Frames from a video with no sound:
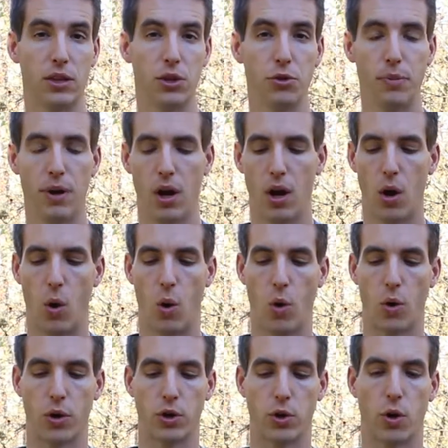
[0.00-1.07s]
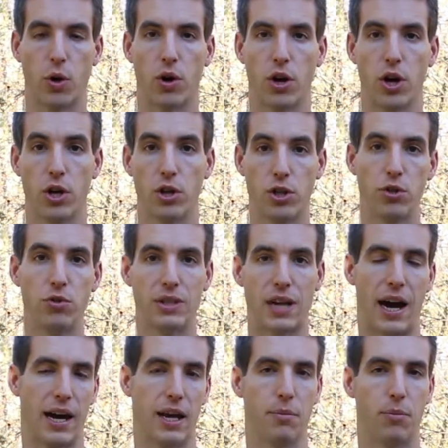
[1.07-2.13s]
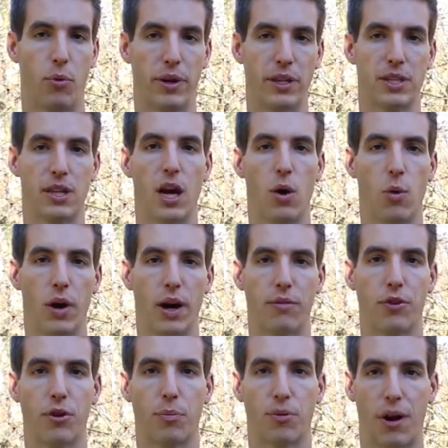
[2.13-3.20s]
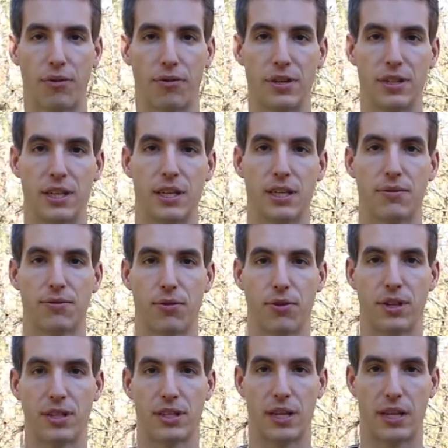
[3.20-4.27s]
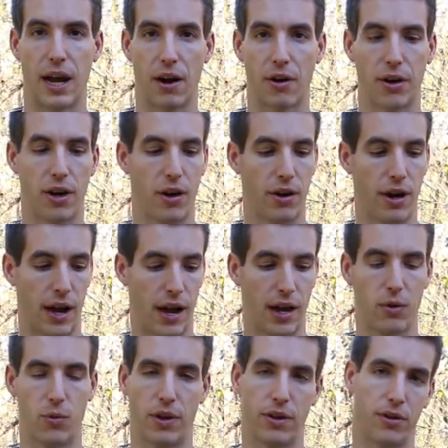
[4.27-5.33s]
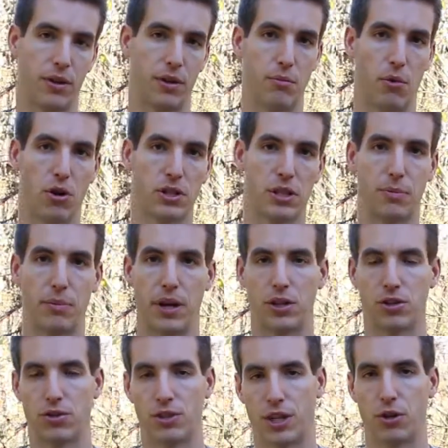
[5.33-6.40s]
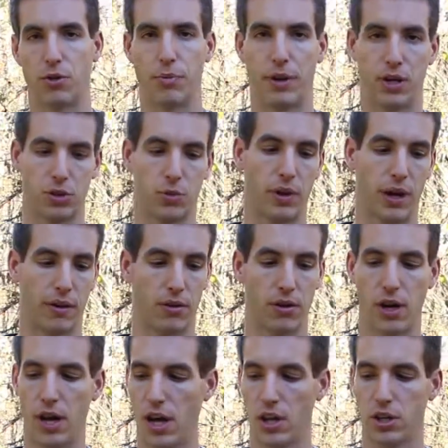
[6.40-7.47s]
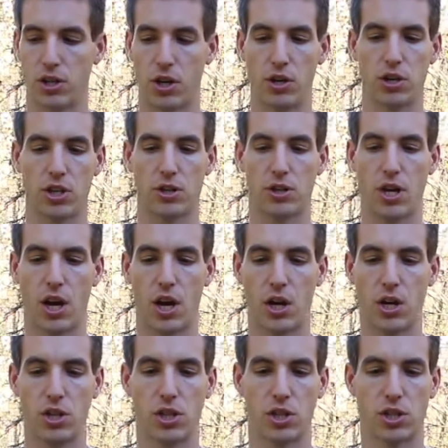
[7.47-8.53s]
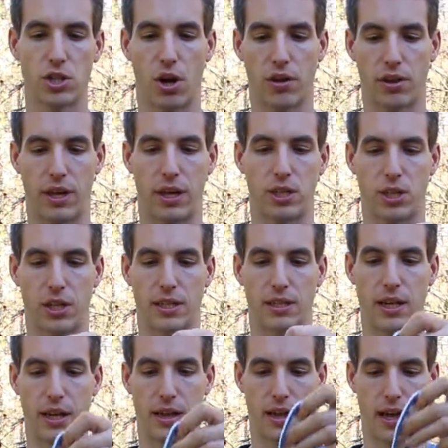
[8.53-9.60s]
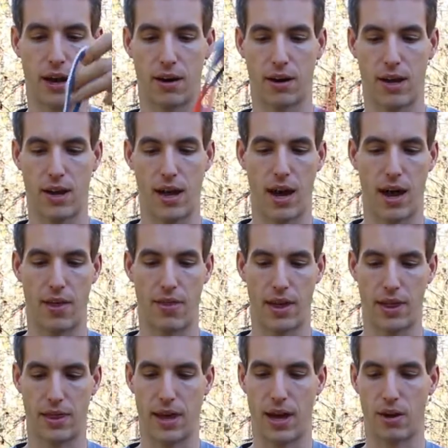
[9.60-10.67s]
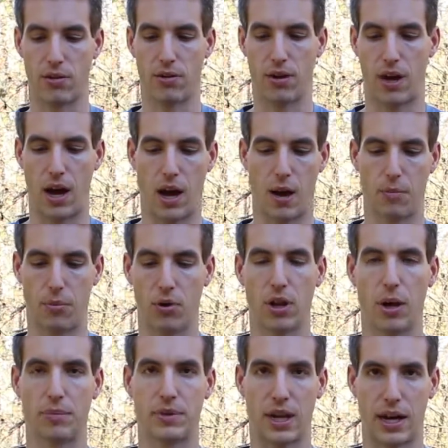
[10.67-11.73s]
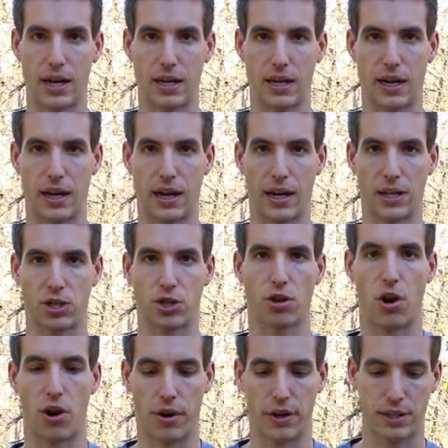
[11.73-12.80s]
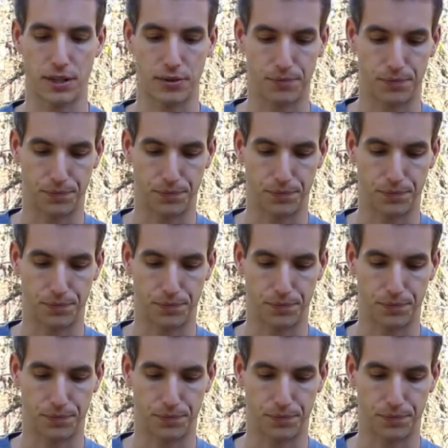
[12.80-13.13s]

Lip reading: loop or your two tie-in points, whatever your preference is for this scenario at hand, whether you're in multi-pitch or single pitch or whatever. So you just girth hitch this in there, and then that'll pull up tight against your harness.